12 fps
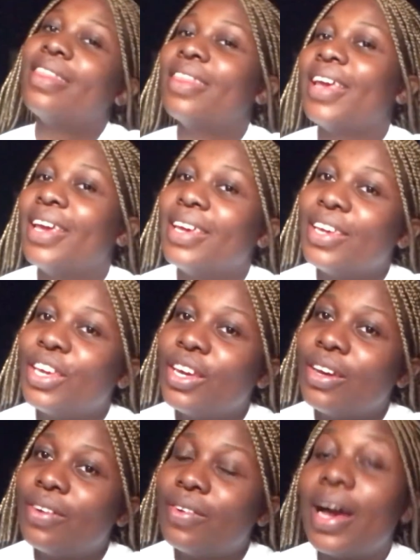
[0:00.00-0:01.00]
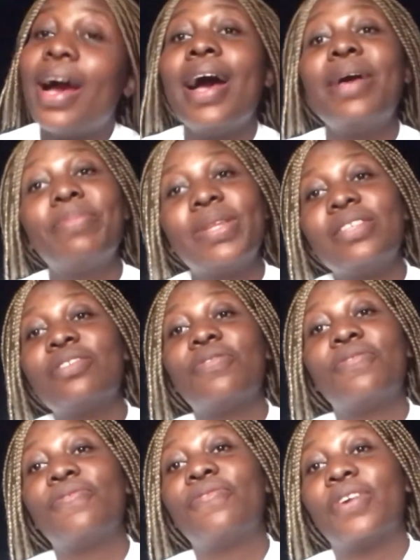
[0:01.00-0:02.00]
Thank you, and please don't
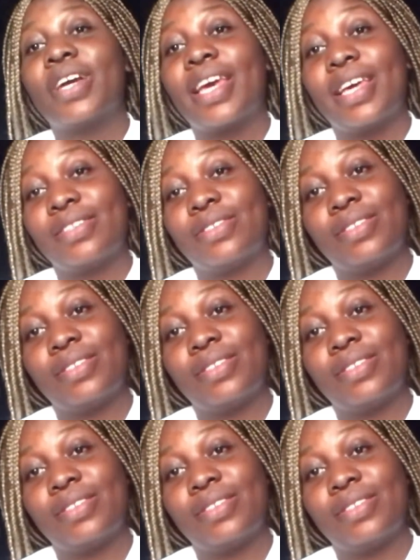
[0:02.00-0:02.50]
forget to